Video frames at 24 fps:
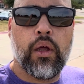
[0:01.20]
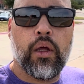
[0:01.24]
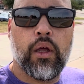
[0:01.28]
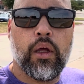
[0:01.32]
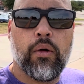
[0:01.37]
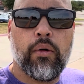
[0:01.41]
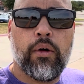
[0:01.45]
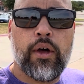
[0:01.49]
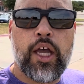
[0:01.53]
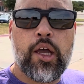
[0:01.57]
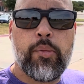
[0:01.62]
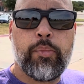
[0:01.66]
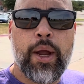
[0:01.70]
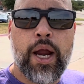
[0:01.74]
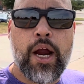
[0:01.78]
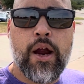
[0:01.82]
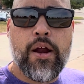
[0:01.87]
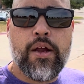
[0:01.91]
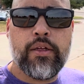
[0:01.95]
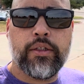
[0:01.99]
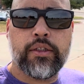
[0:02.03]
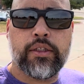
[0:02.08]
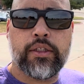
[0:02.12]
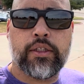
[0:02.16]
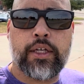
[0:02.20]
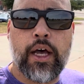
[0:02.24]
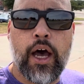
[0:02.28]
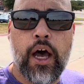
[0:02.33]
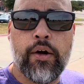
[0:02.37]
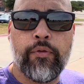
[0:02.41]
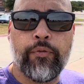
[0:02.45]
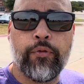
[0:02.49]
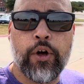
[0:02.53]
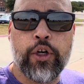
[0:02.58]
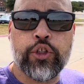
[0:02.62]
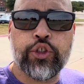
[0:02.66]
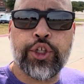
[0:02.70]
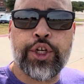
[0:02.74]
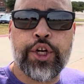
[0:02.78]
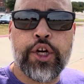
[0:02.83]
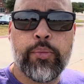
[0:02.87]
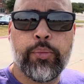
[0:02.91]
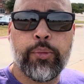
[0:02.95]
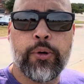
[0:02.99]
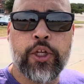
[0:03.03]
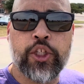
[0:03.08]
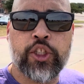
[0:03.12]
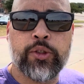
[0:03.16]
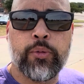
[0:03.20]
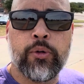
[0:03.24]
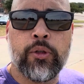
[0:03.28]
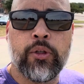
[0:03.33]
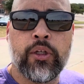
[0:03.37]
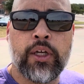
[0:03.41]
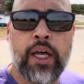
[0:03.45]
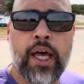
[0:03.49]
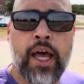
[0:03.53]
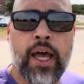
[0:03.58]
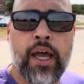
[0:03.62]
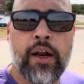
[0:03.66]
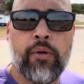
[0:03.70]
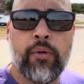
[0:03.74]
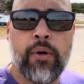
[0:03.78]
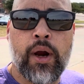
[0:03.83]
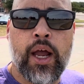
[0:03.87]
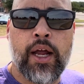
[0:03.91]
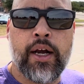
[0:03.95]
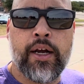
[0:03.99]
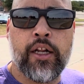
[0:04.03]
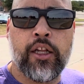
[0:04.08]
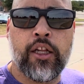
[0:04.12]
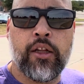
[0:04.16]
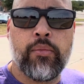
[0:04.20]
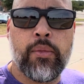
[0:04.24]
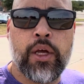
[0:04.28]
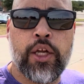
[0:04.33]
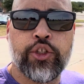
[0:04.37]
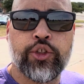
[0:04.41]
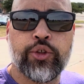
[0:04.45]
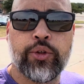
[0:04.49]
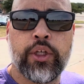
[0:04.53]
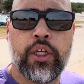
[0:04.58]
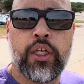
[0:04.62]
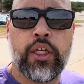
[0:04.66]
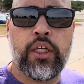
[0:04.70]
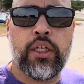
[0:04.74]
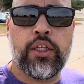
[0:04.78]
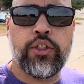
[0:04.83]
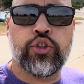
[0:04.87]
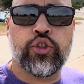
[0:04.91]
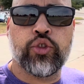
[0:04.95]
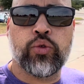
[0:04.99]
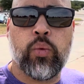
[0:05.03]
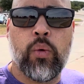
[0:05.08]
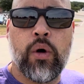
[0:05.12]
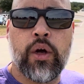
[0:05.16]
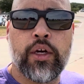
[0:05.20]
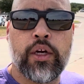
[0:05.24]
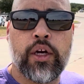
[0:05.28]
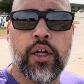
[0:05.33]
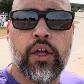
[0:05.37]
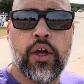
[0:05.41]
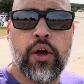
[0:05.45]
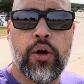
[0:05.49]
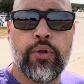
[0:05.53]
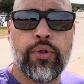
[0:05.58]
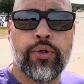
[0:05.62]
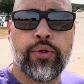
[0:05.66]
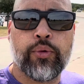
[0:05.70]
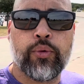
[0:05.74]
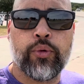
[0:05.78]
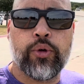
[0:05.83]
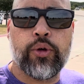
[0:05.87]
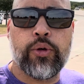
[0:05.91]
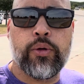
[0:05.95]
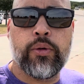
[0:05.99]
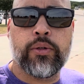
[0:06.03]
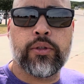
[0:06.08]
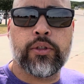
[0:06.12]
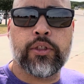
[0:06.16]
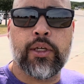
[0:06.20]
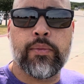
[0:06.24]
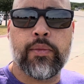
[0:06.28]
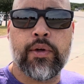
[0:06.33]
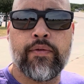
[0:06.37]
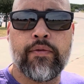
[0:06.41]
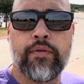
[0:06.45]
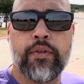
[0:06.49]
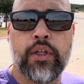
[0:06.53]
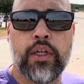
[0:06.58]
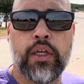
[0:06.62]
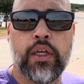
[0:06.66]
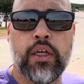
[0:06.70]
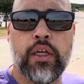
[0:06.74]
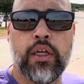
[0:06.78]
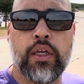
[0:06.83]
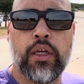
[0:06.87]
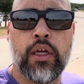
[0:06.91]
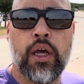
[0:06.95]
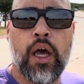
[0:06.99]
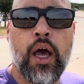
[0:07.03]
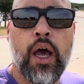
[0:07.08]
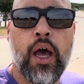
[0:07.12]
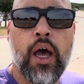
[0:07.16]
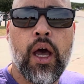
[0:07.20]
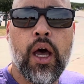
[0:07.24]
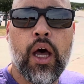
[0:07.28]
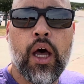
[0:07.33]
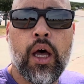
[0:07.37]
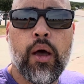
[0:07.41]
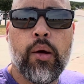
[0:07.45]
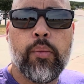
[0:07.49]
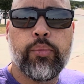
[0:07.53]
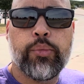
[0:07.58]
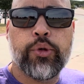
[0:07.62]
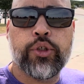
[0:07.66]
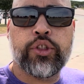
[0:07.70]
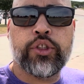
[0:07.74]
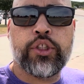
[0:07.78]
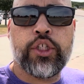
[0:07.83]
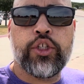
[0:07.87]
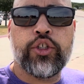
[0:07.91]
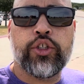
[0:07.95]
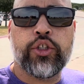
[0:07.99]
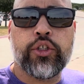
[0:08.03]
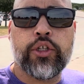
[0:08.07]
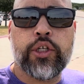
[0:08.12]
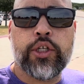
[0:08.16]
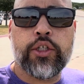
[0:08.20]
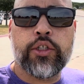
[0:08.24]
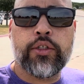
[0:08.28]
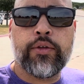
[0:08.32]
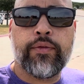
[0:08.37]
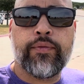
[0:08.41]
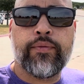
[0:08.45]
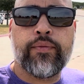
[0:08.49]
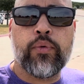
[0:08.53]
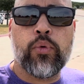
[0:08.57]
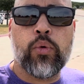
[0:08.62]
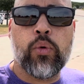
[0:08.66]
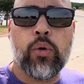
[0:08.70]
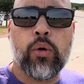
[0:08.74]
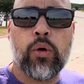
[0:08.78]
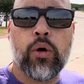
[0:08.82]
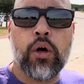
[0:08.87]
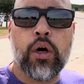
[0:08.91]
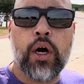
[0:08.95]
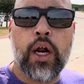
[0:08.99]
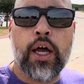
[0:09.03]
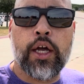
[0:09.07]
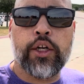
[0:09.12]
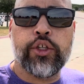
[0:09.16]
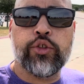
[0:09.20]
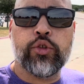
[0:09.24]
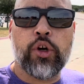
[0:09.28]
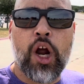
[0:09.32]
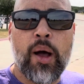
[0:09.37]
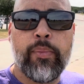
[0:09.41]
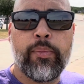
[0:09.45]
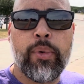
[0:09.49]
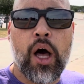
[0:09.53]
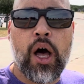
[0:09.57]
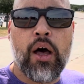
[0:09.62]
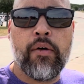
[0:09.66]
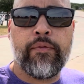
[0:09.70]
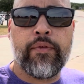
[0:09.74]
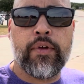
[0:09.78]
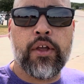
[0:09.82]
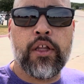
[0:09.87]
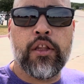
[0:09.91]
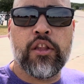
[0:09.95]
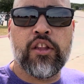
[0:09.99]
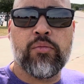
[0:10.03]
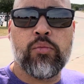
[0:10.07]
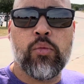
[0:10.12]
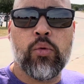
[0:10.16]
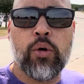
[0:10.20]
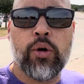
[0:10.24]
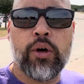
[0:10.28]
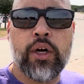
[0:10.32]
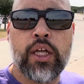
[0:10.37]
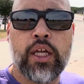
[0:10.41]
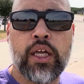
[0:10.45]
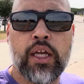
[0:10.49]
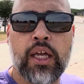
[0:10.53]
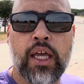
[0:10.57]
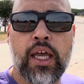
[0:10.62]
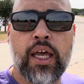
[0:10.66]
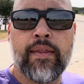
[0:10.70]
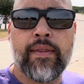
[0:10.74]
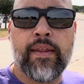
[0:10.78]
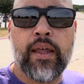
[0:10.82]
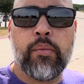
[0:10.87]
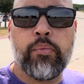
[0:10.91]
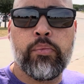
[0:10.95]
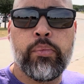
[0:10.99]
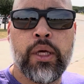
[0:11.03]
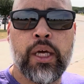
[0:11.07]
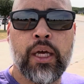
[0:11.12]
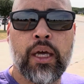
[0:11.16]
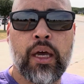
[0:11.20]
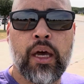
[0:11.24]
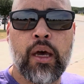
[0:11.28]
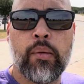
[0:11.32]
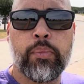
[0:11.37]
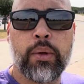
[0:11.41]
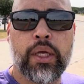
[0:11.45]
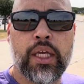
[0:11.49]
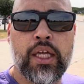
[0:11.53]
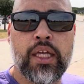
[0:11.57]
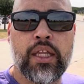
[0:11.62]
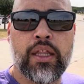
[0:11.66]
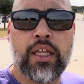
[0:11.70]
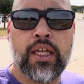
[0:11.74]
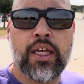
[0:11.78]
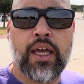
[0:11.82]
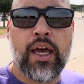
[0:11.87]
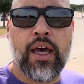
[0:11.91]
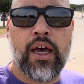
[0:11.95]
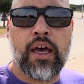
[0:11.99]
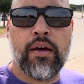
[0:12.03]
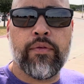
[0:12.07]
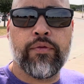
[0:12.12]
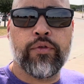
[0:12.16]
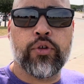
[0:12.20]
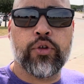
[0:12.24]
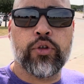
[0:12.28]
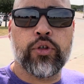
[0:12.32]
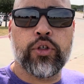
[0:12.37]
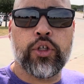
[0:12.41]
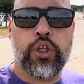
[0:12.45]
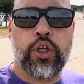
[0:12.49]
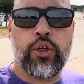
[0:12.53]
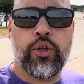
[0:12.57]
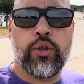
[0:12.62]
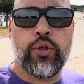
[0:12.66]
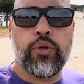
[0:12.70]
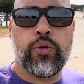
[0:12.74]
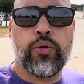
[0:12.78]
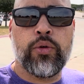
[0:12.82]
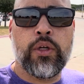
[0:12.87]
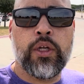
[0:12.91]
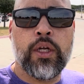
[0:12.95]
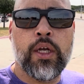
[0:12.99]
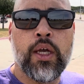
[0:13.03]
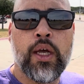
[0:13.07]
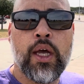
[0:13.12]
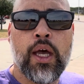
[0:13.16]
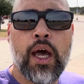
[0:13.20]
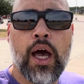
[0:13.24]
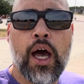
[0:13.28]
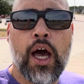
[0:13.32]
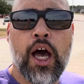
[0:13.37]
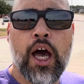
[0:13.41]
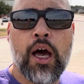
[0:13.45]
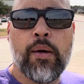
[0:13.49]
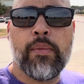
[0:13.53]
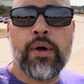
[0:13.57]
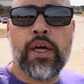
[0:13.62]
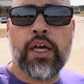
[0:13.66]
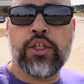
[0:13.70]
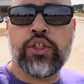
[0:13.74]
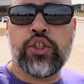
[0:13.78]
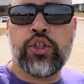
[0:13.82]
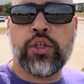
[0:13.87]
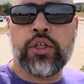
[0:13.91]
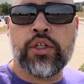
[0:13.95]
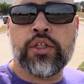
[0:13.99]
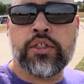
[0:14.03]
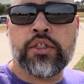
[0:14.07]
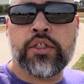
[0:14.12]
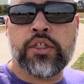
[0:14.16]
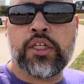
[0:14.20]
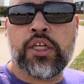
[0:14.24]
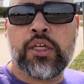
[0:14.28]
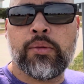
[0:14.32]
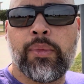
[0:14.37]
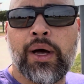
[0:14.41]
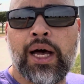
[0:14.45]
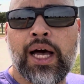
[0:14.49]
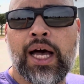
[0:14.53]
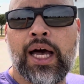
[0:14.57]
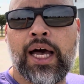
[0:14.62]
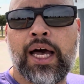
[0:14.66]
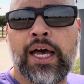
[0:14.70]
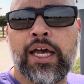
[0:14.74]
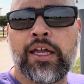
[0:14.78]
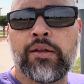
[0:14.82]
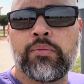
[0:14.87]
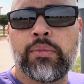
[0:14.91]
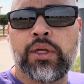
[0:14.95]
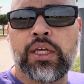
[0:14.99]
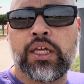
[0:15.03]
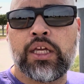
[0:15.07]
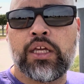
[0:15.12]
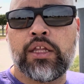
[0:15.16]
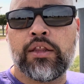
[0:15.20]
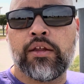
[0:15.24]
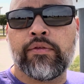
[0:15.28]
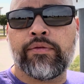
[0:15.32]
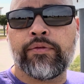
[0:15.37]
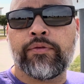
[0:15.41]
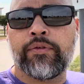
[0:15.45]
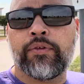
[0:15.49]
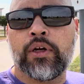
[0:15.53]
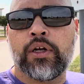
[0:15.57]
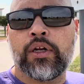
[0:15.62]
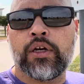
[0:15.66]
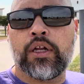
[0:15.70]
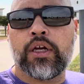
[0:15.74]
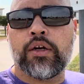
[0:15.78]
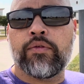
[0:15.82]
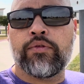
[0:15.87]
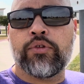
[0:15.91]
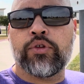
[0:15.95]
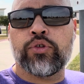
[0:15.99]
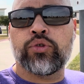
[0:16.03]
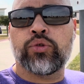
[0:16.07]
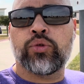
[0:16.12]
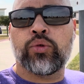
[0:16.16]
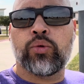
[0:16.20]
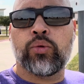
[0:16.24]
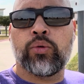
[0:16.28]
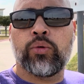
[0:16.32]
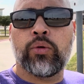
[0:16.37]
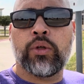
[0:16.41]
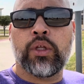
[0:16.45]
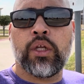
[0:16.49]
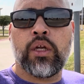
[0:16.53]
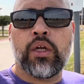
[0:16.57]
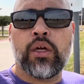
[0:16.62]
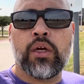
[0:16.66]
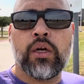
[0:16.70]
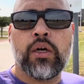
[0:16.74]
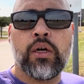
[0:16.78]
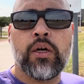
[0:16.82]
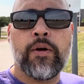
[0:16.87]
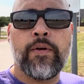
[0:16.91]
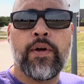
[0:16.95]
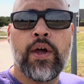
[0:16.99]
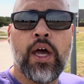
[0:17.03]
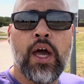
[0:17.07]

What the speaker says: Well, hey parents, Todd Frazier here, principal at Ratton Elementary. Just wanted to go through some of the procedures for drop-off in the morning and then pick up in the afternoon. As you can see behind me, the front of the school here.